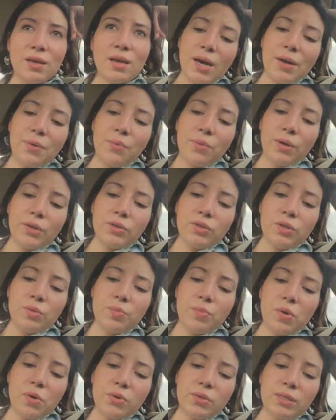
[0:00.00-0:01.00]
I want to
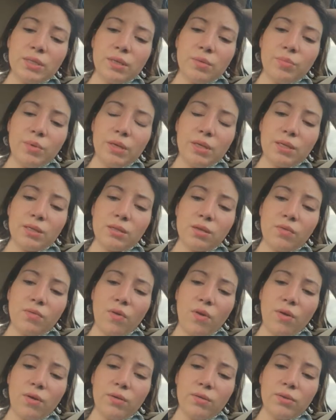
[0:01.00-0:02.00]
post it because of
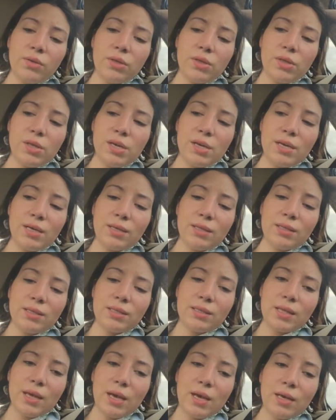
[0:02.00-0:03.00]
all the
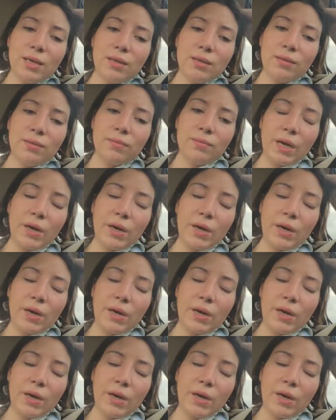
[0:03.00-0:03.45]
things that